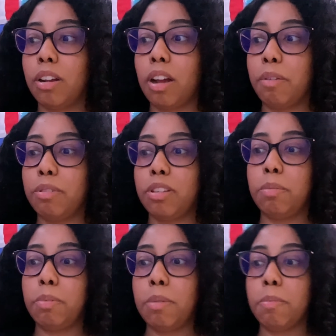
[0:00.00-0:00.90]
I would see
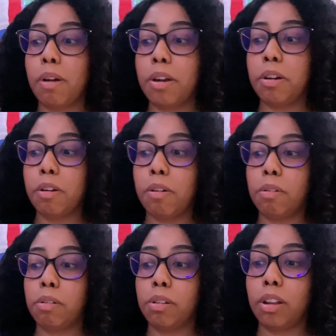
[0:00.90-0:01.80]
people I know
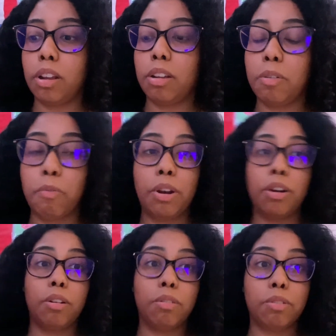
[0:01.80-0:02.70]
or like
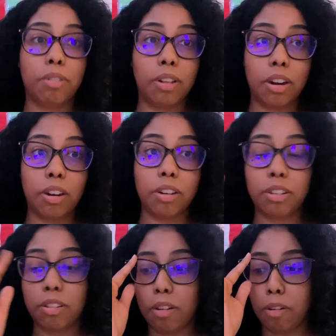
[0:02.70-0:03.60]
weirdos are there.
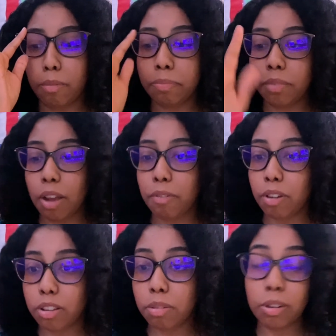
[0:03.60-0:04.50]
So I
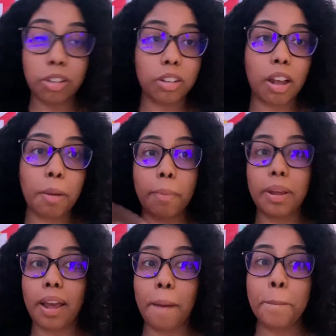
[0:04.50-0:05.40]
forgot to mention that. But
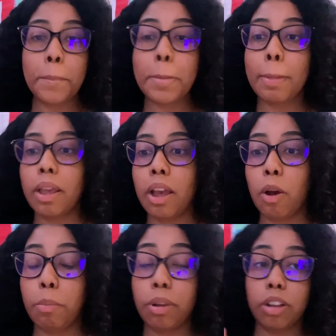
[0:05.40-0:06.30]
yeah,
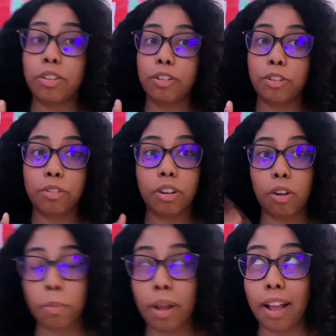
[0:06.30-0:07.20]
hope you guys are enjoying.
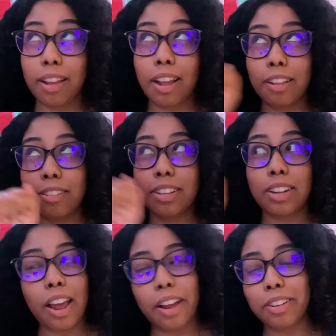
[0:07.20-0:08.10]
Hope y'all had your little
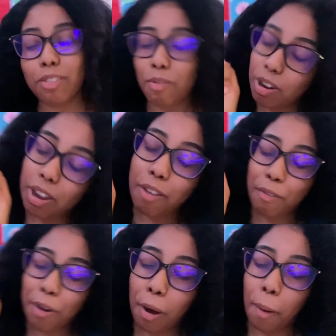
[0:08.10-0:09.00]
snacks or
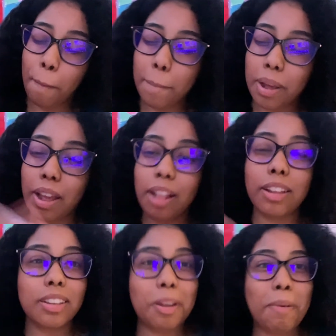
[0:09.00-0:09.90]
whatever. But yeah,
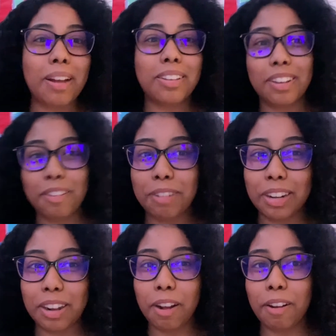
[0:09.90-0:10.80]
let's get back to the
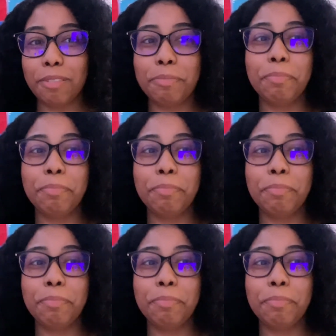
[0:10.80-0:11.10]
video.